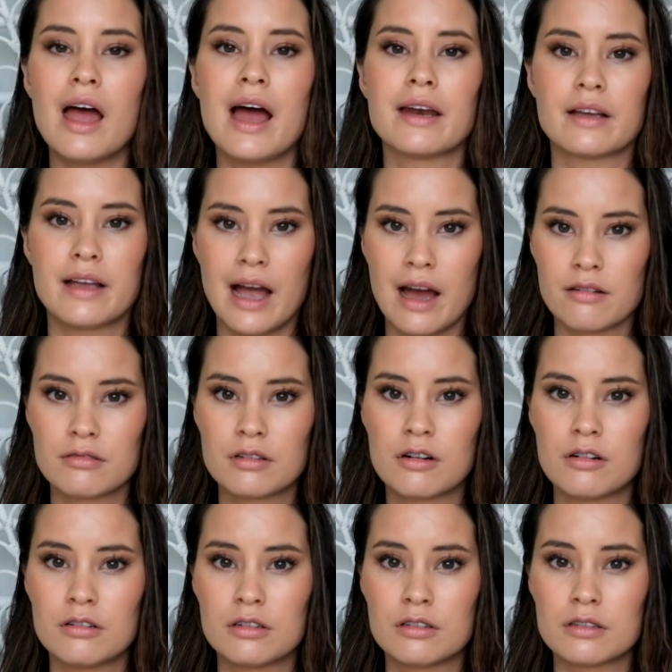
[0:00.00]
at a cattle
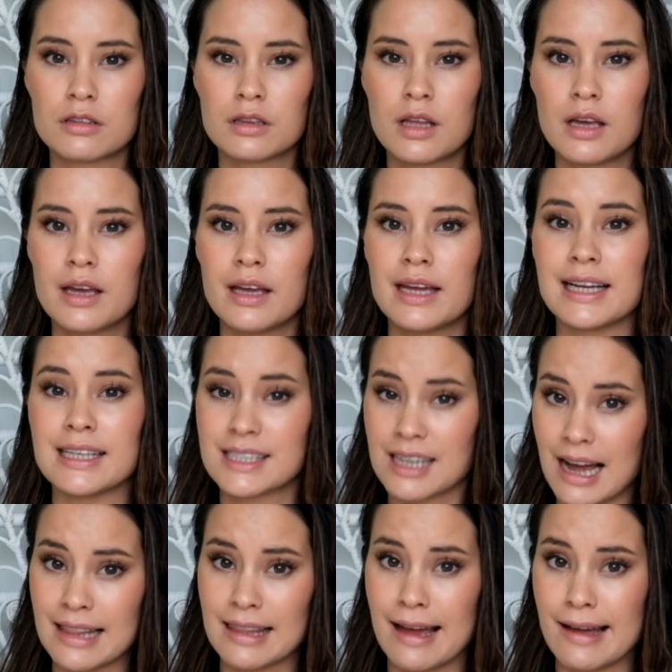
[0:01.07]
call in
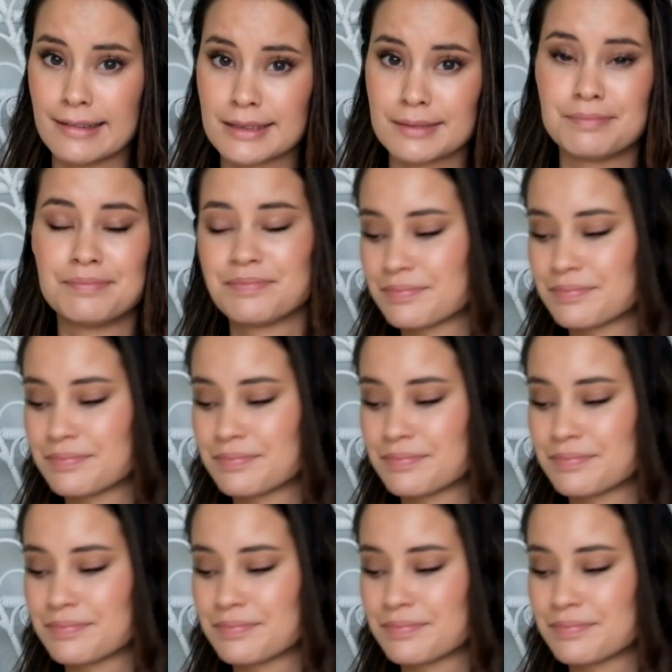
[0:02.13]
Thailand.